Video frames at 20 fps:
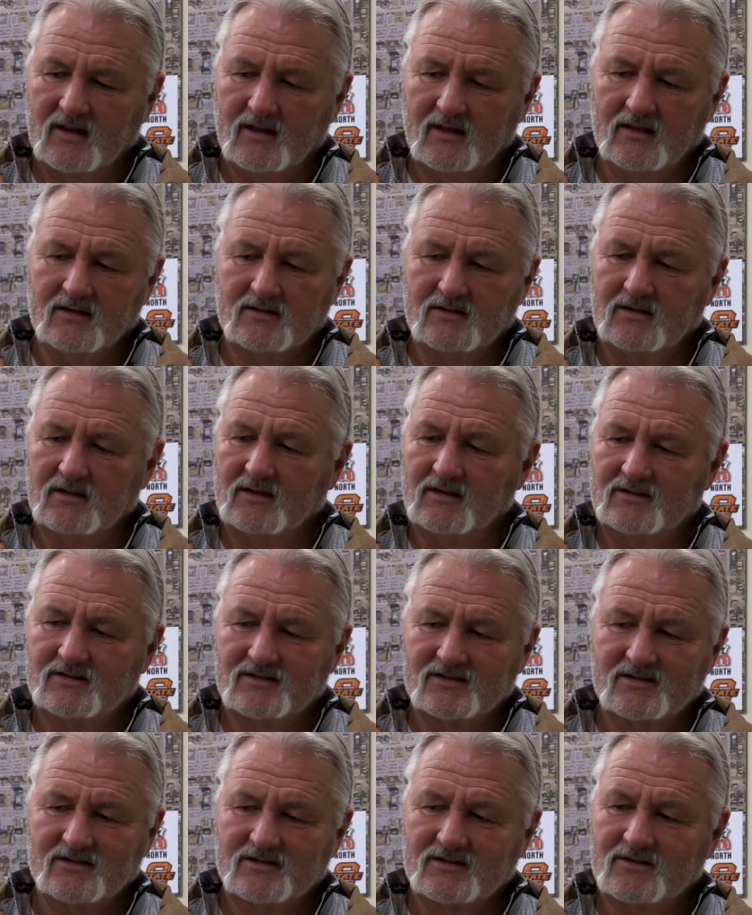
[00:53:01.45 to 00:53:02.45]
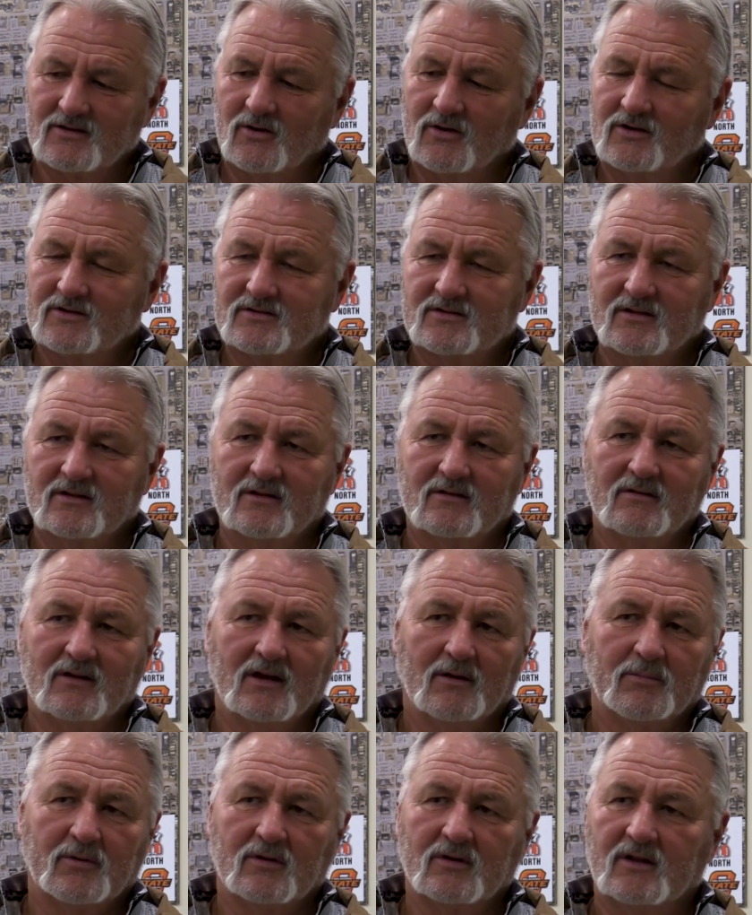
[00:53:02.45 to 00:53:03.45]
it starts at
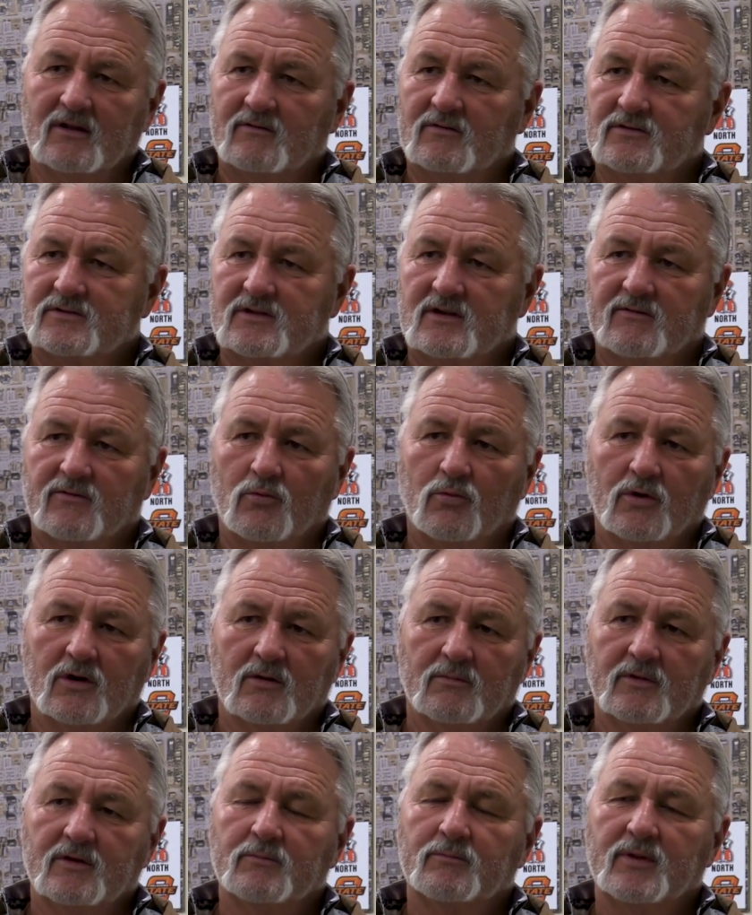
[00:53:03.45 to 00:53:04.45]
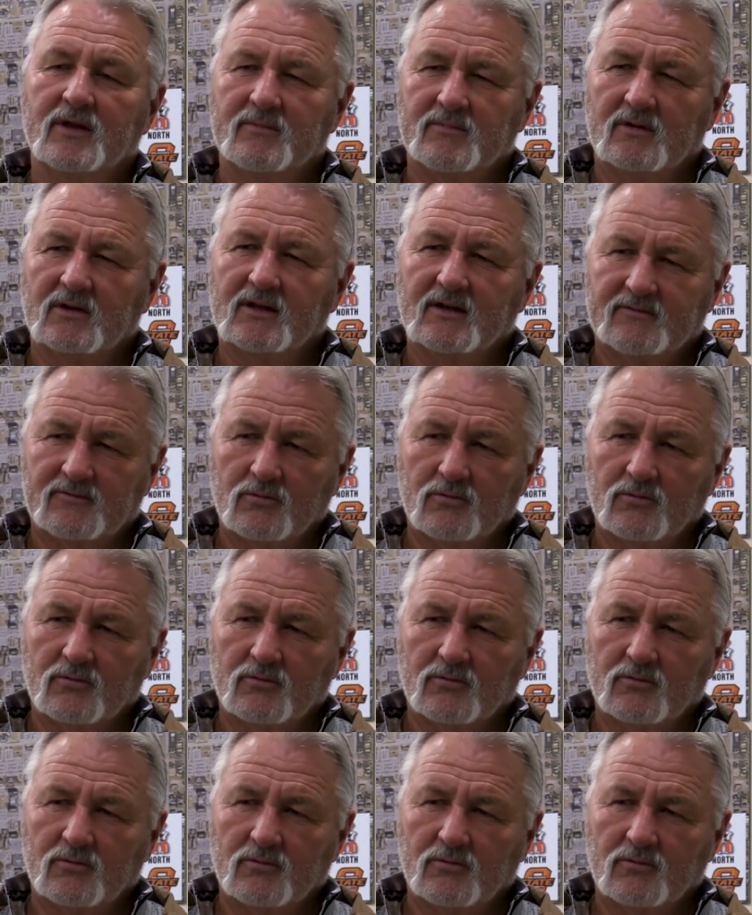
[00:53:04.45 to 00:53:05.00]
upper levels everywhere, but people have